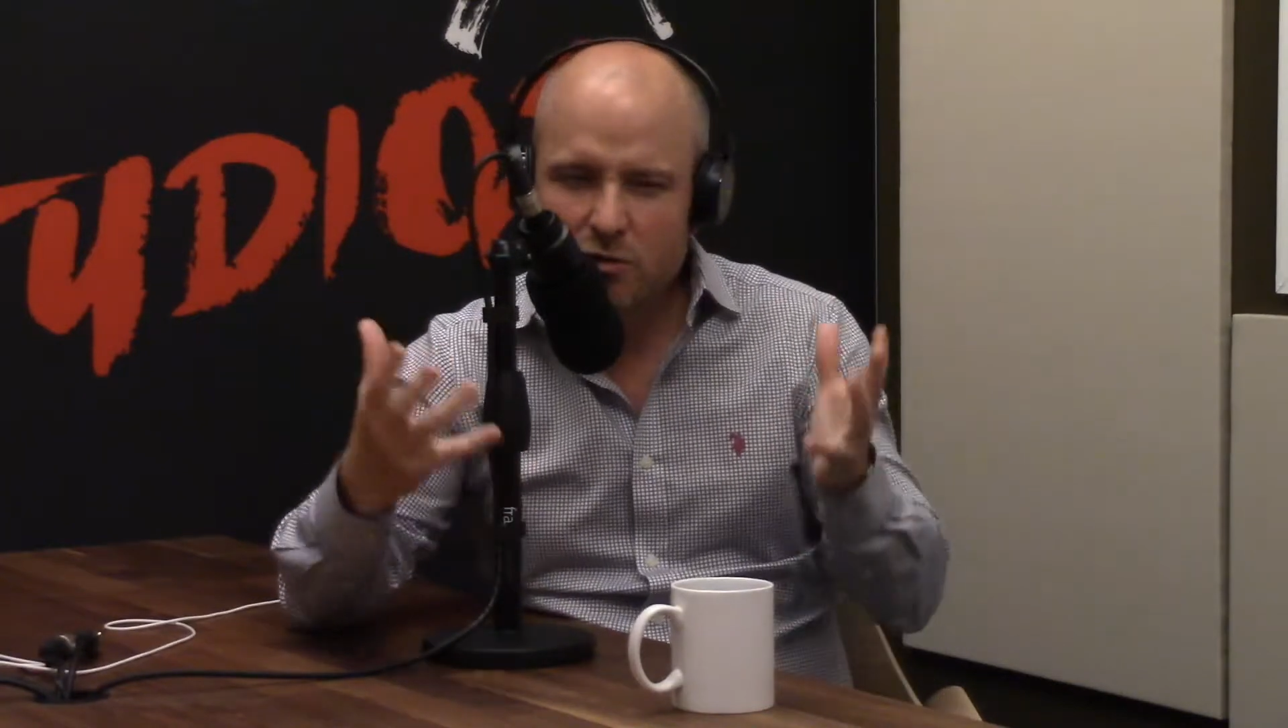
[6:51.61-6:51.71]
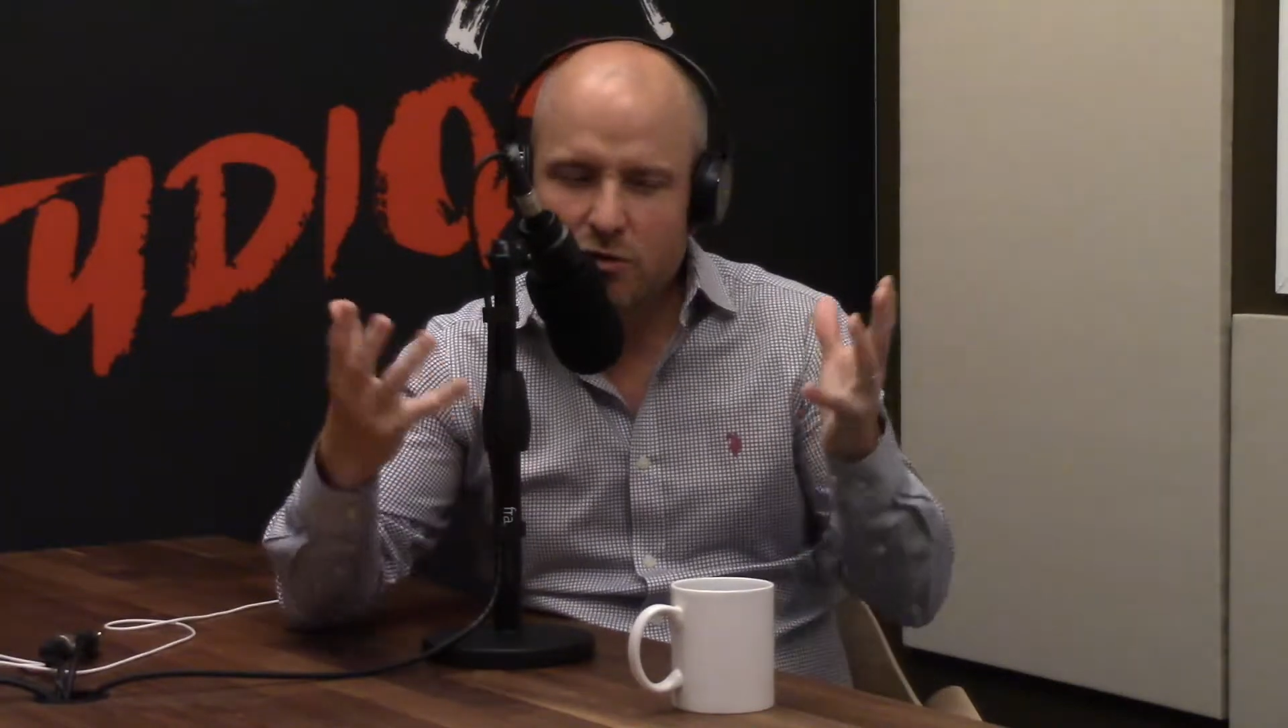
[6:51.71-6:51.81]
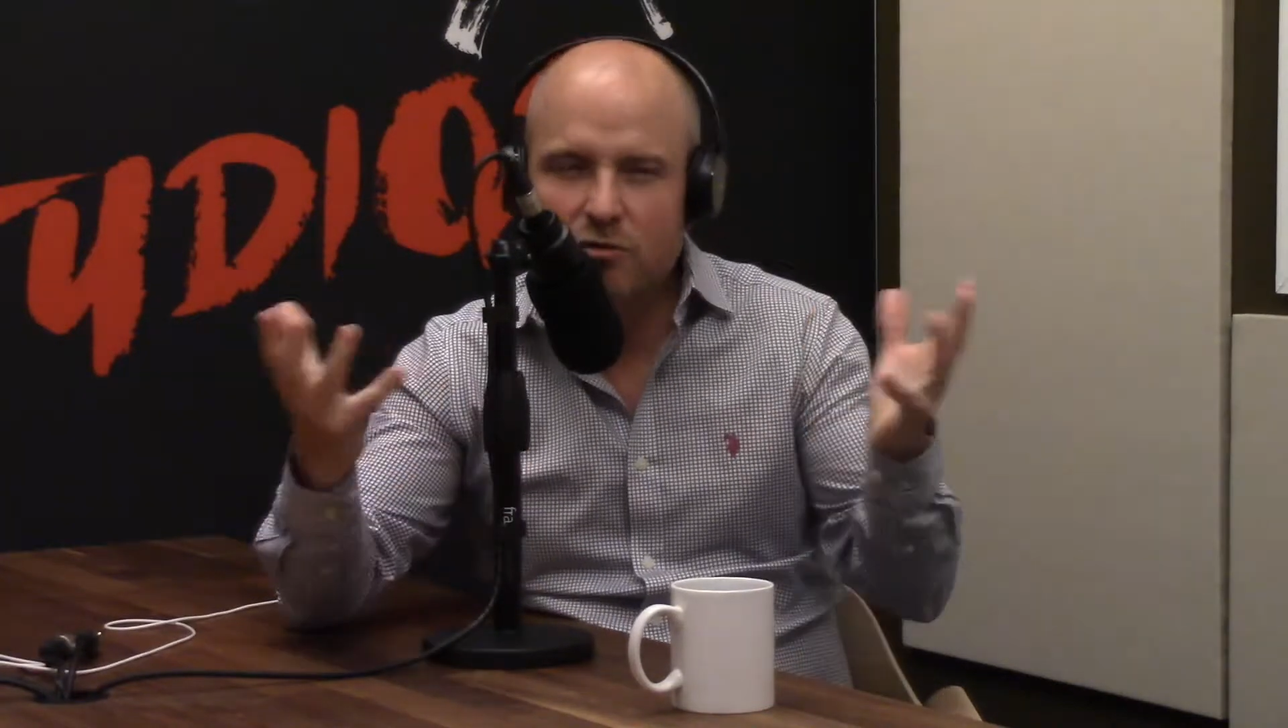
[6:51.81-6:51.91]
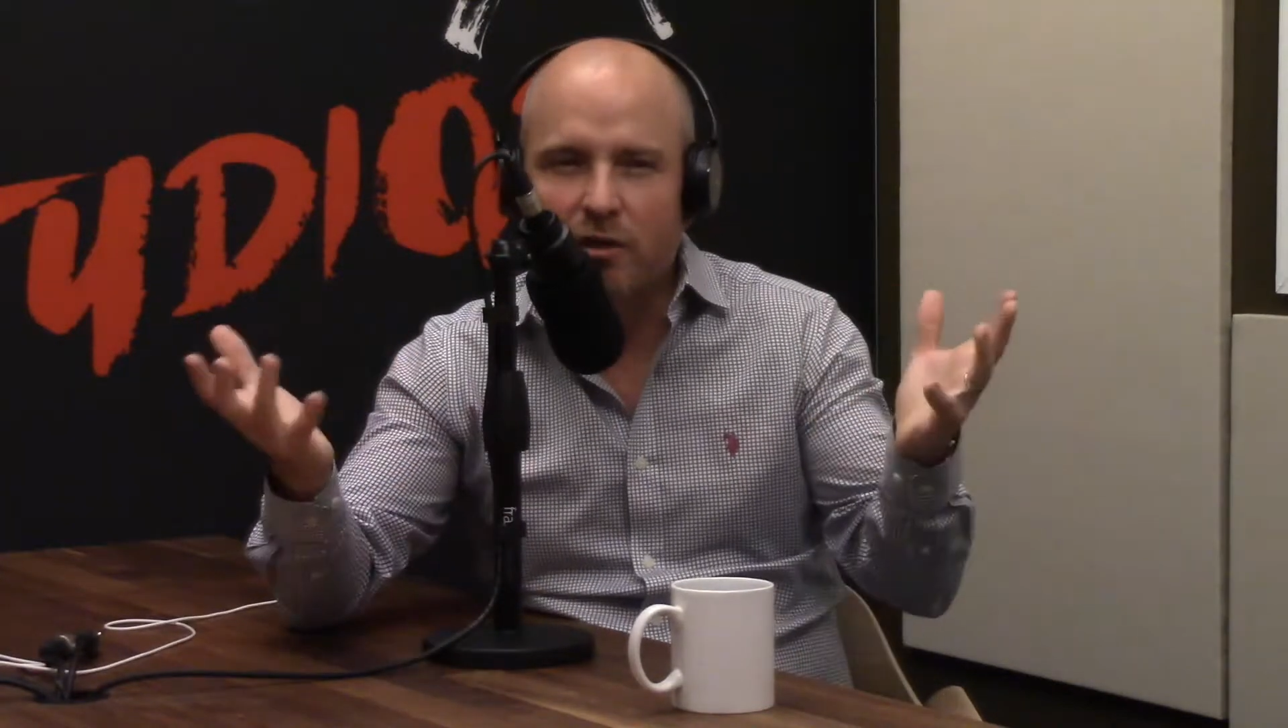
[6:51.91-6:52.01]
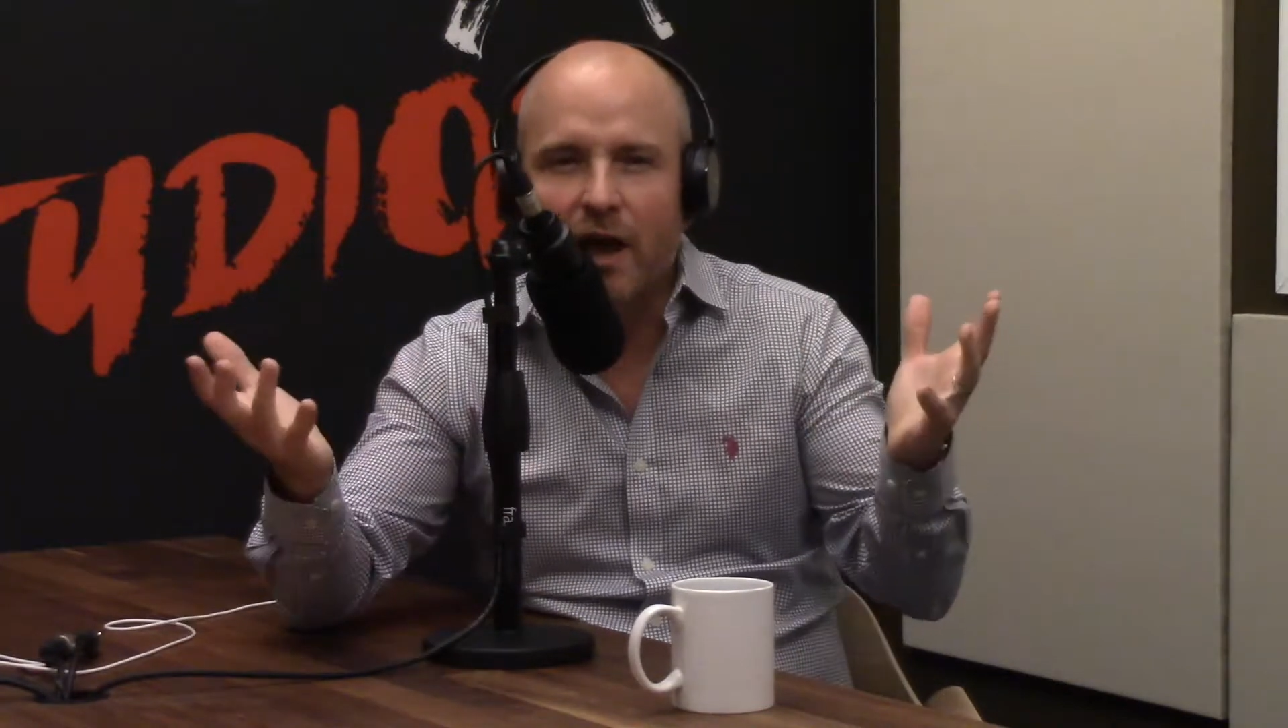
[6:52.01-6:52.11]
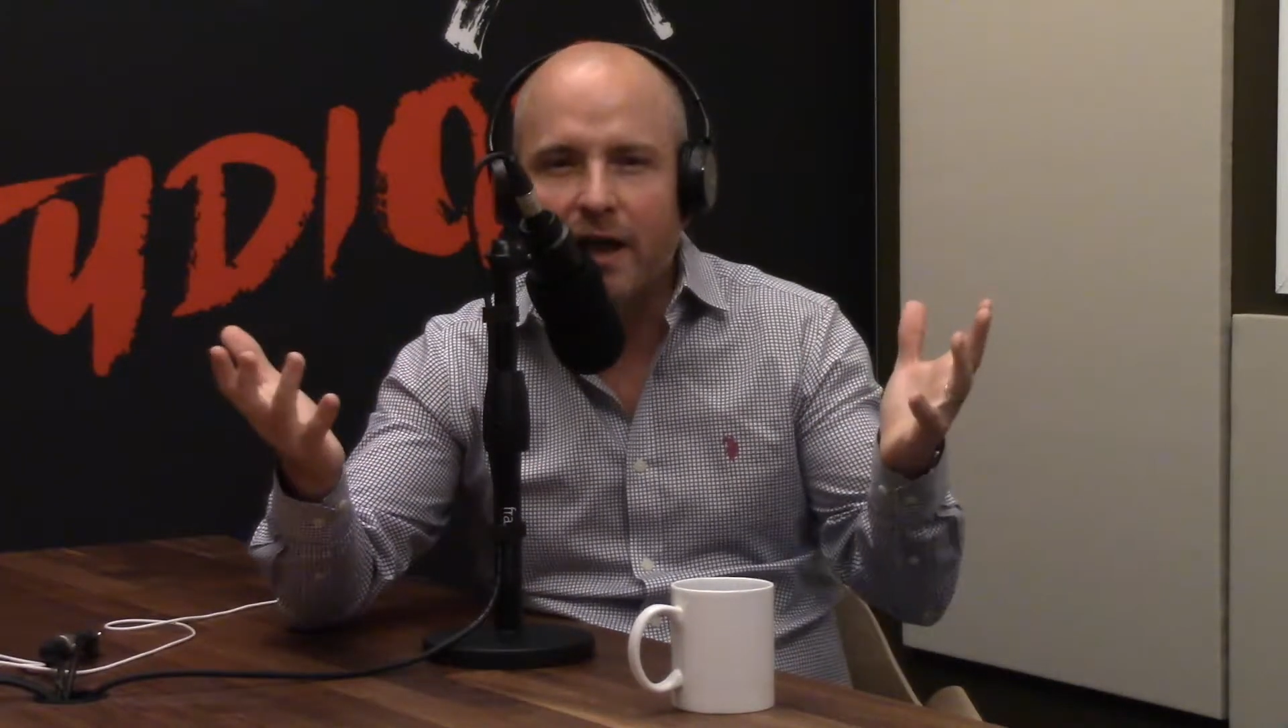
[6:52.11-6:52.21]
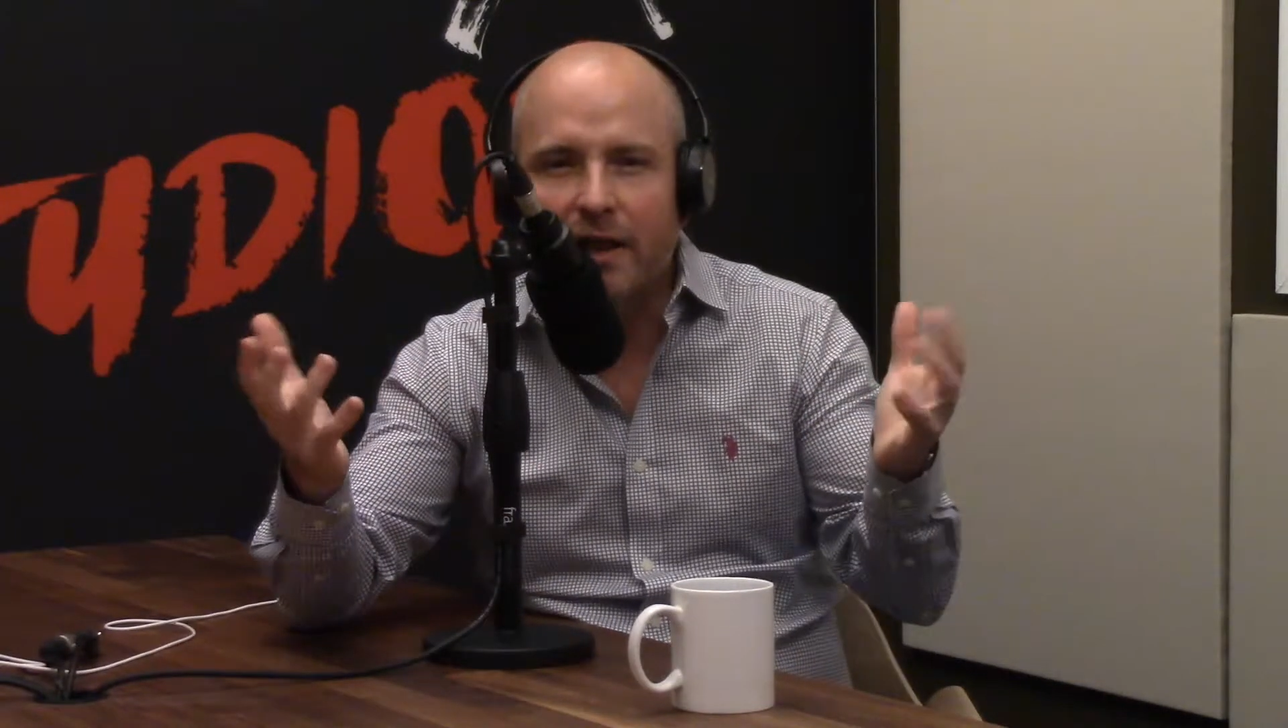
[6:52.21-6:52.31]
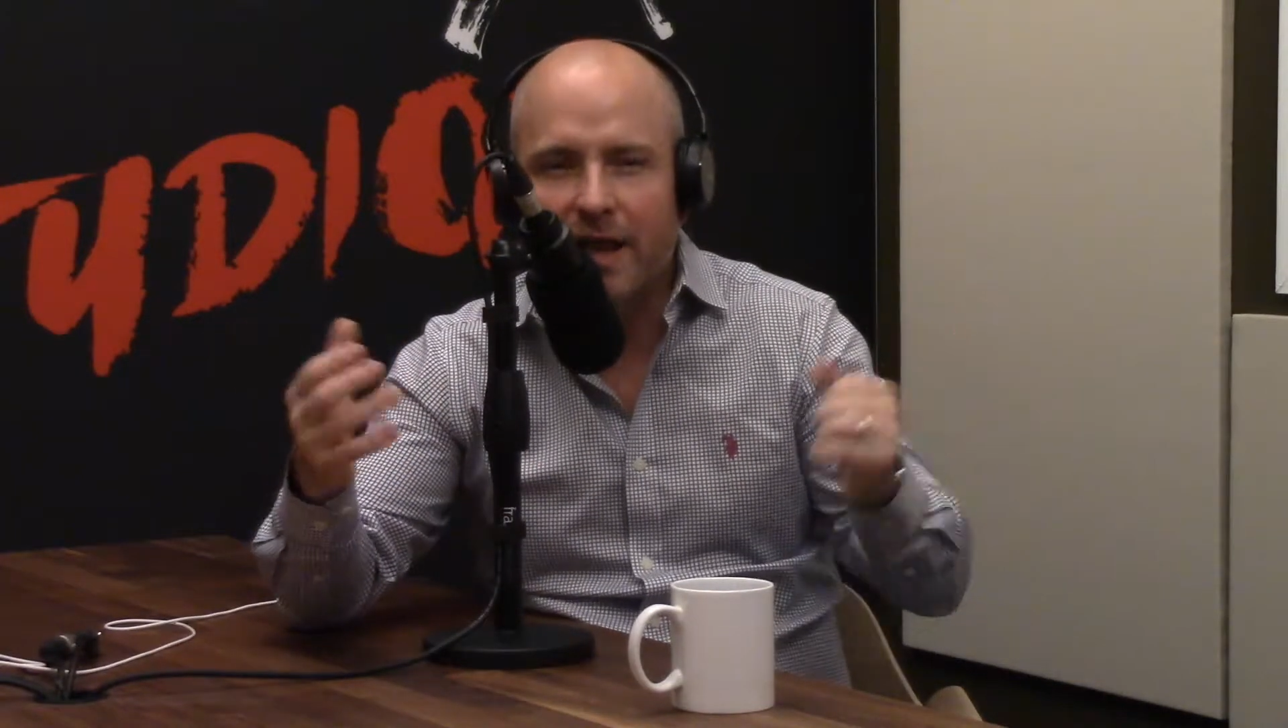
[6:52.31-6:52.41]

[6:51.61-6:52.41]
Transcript: do that?